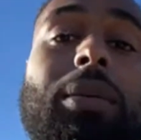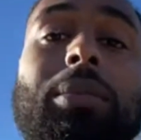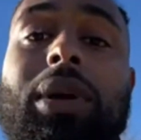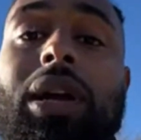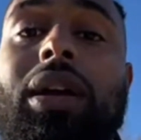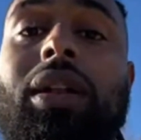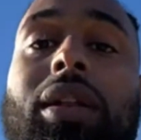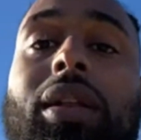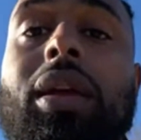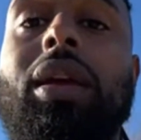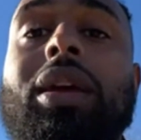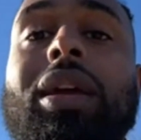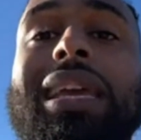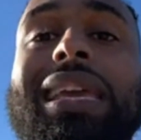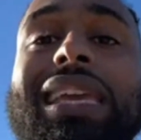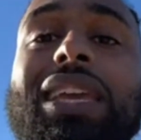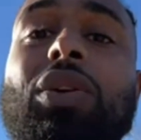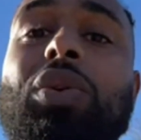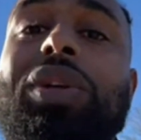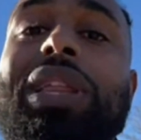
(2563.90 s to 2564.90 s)
man.
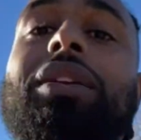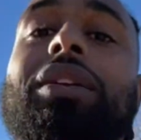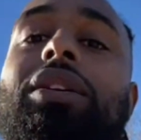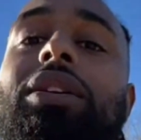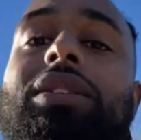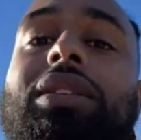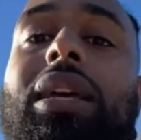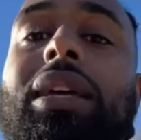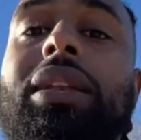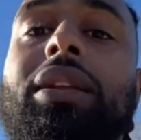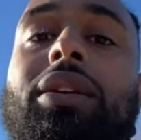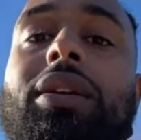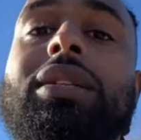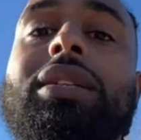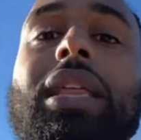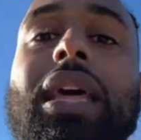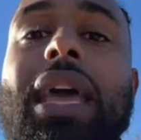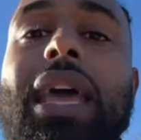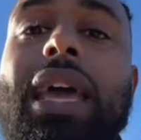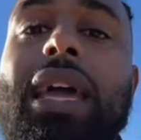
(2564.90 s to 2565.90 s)
He when that endures to
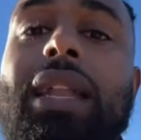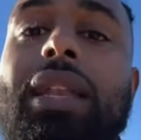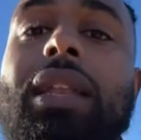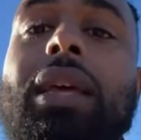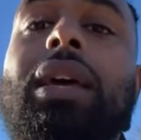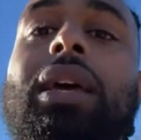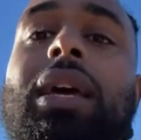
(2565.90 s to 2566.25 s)
the end